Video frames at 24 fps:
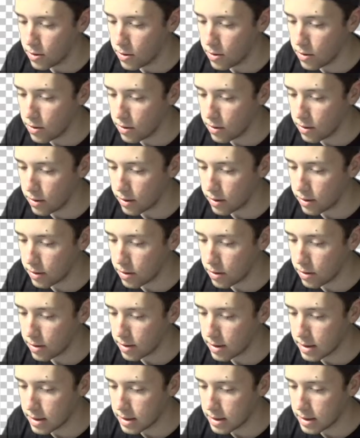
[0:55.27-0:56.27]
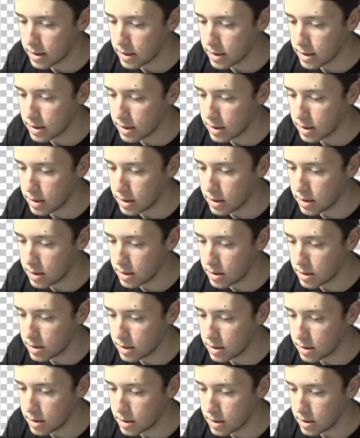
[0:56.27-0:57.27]
Oh, that's good.
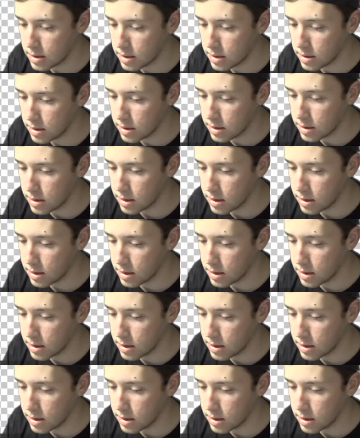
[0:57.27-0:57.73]
Uh,